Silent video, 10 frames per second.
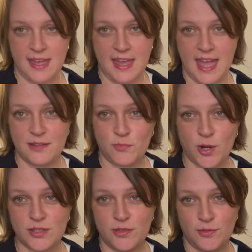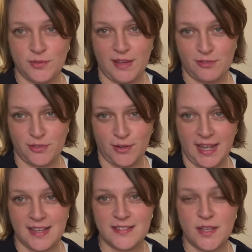and worked through level
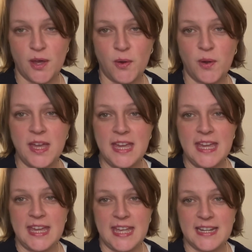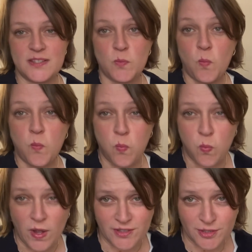3. So it is
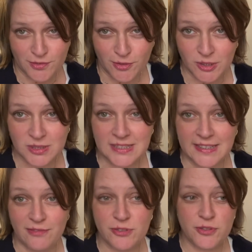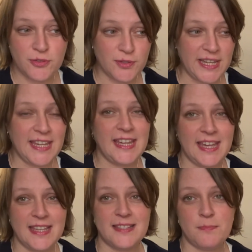wonderful. Level 3
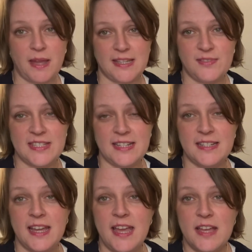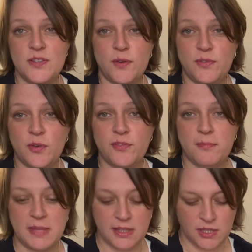is magnificent. So if you're
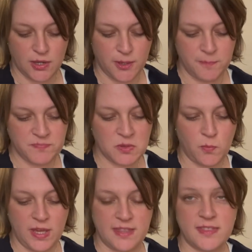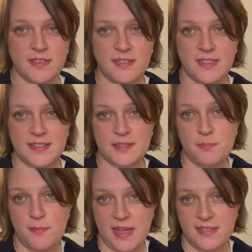familiar with this
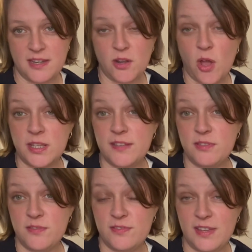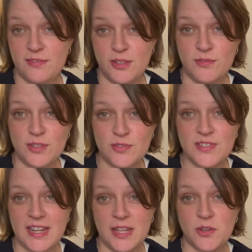method at all, and if you've
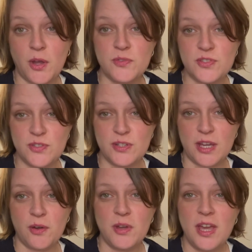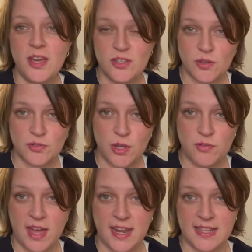used it in your own studio, you'll know
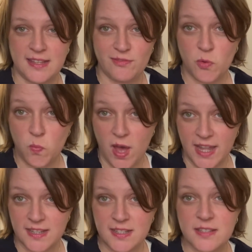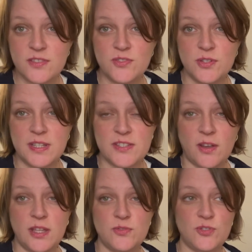that in level 1, students are
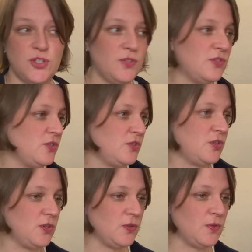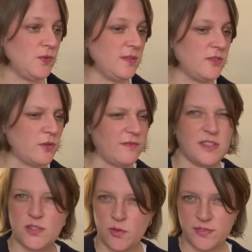introduced to sort of the
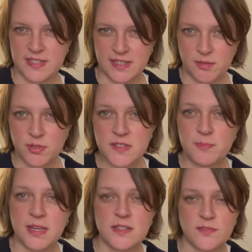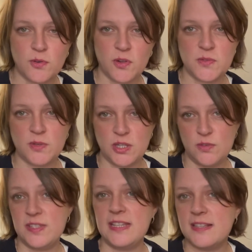solfa syllables, because of course we're
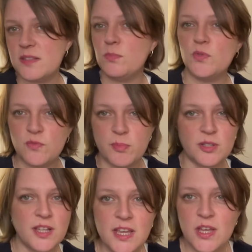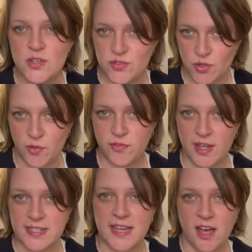using this movable
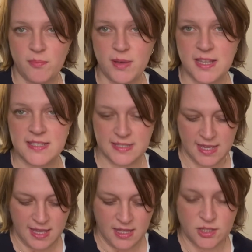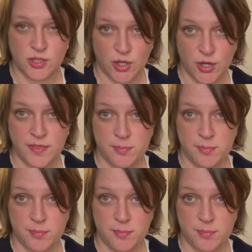solfa to help us learn the